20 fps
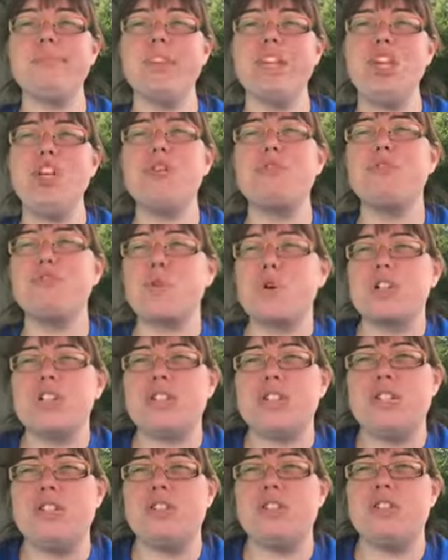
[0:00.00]
you're
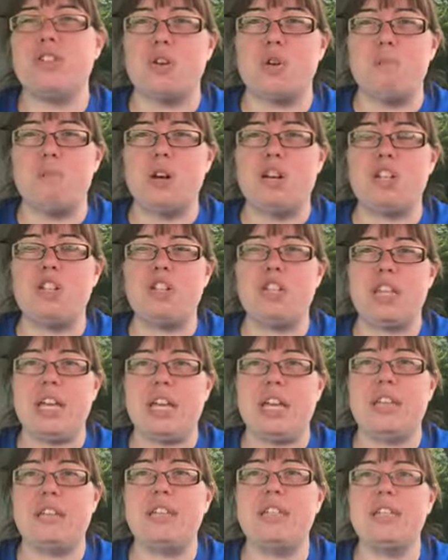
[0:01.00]
forced into so much
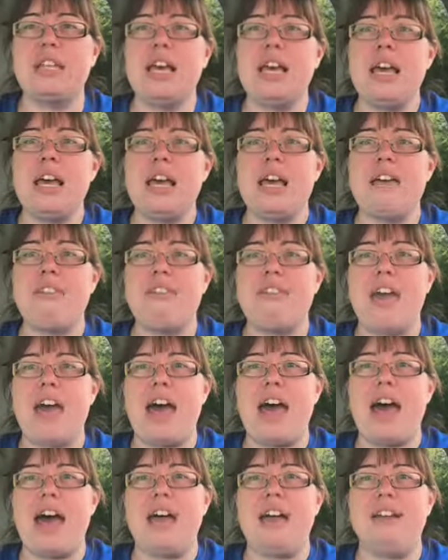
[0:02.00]
things
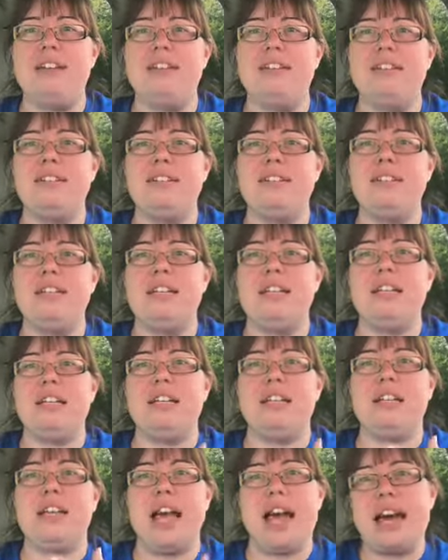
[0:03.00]
that it
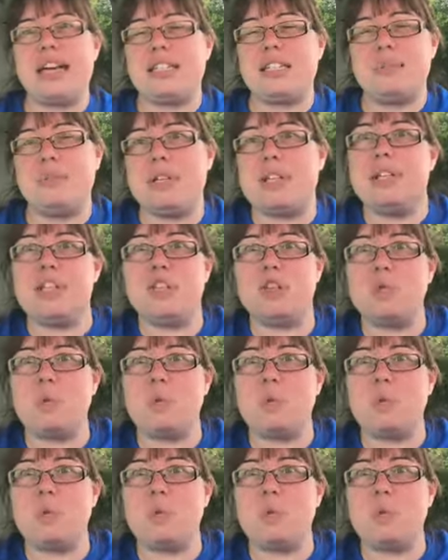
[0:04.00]
has to be this